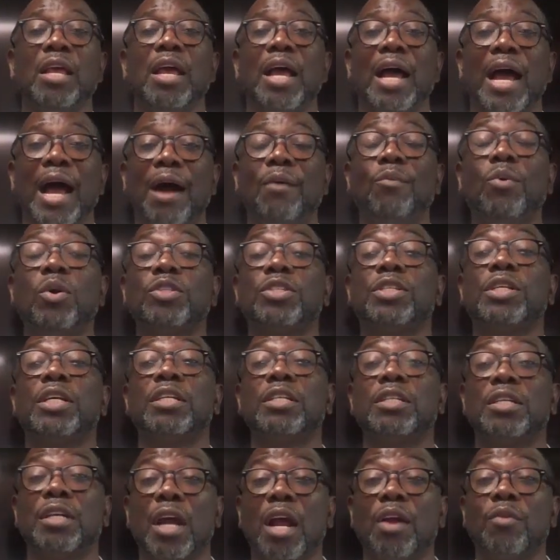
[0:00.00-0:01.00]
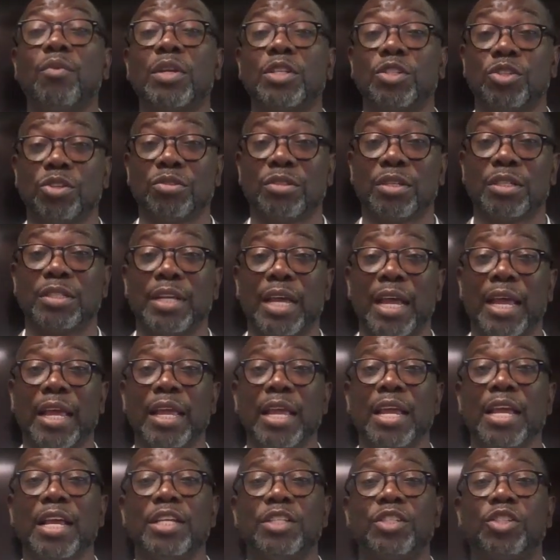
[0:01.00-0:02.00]
I want to encourage you today
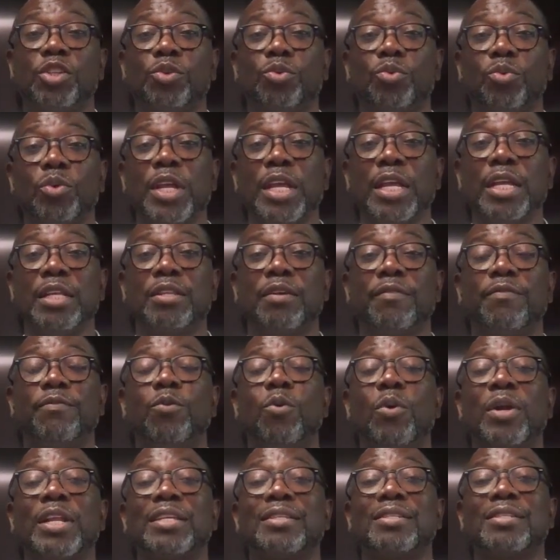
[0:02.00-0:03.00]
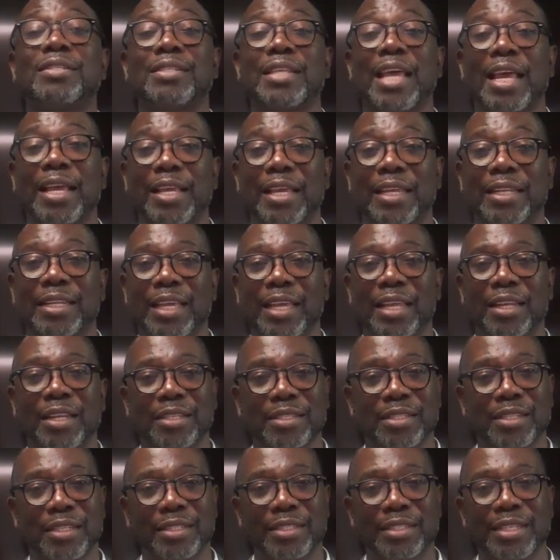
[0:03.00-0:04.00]
to read the 42nd in
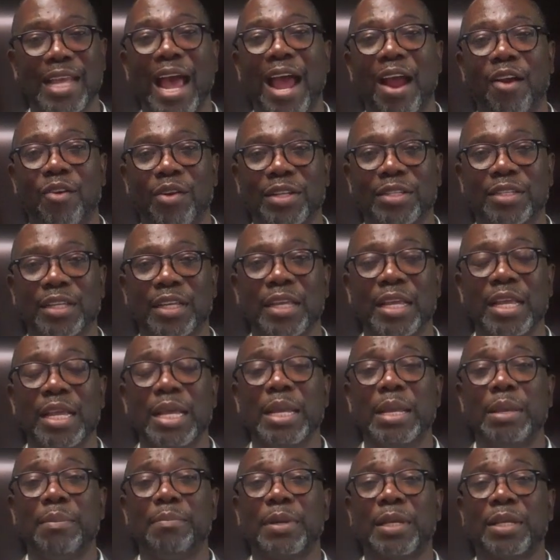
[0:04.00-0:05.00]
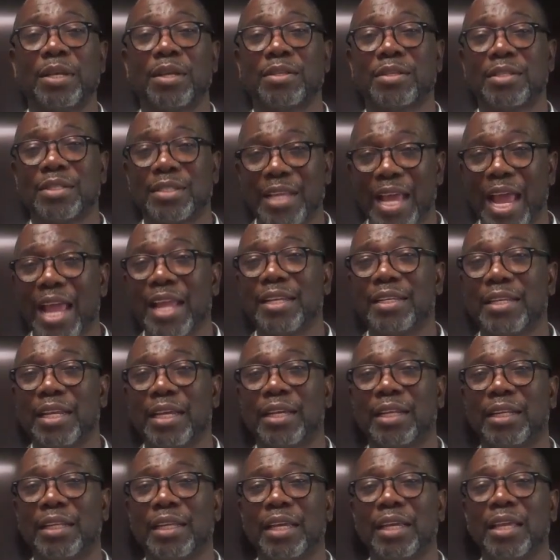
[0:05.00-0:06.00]
its entirety because
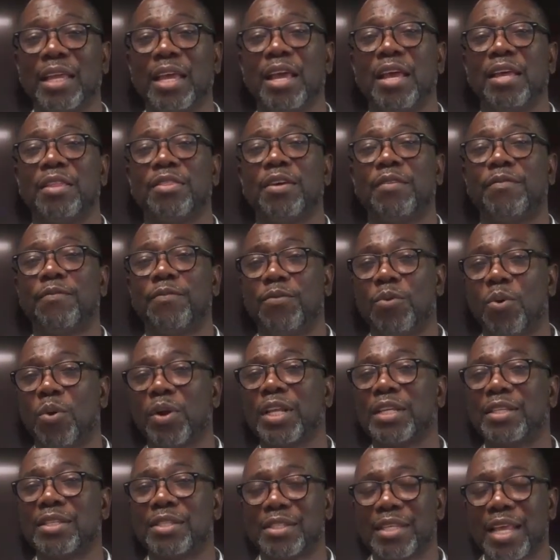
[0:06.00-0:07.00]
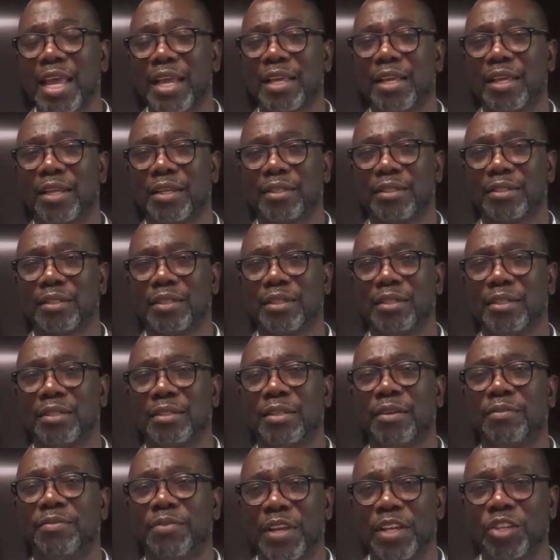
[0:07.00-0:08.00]
technically the 42nd
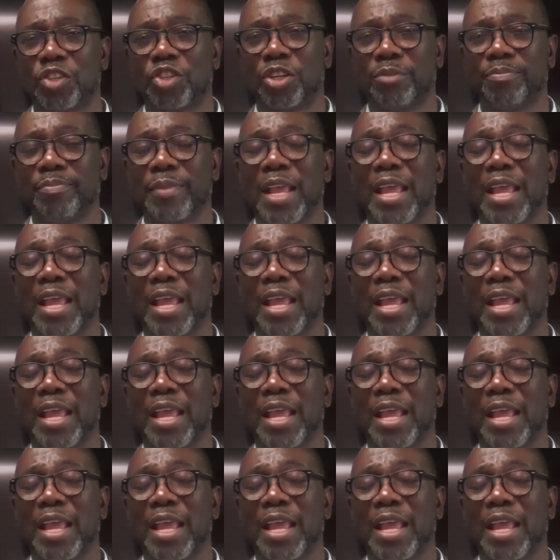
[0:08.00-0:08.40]
division